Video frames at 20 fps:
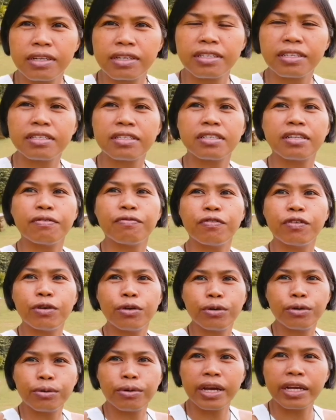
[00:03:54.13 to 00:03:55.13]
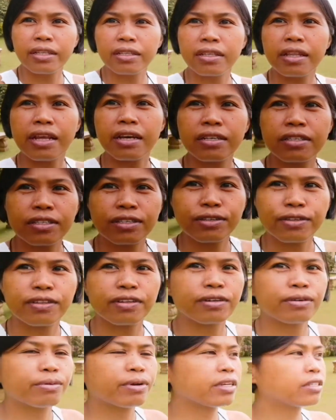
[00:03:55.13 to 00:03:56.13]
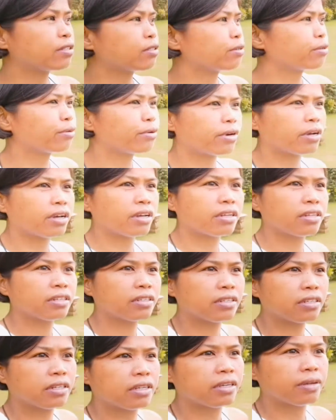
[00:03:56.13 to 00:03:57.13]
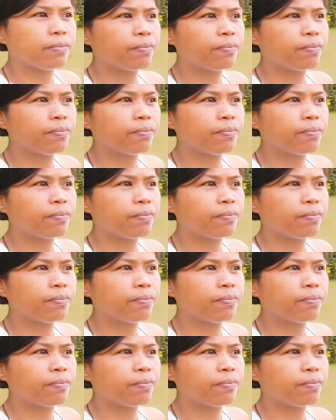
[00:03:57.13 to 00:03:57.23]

This is the view right next to the restaurant.